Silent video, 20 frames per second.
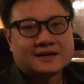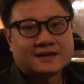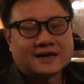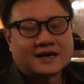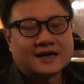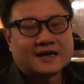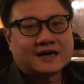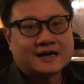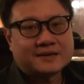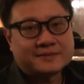
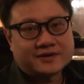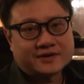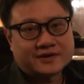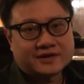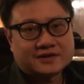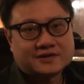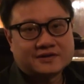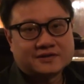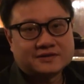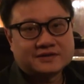Hi, I'm
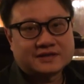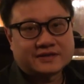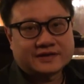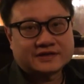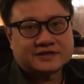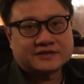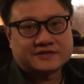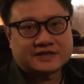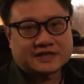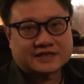Eric Khoo,
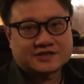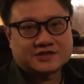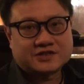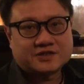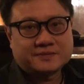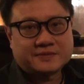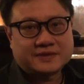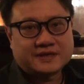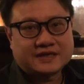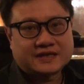director of
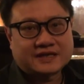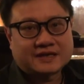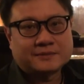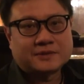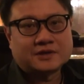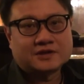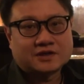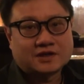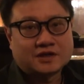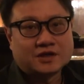Tatsumi, and
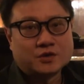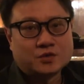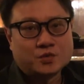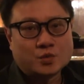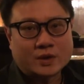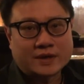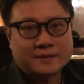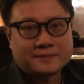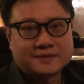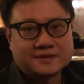I'm on
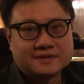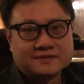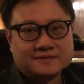cloneweb.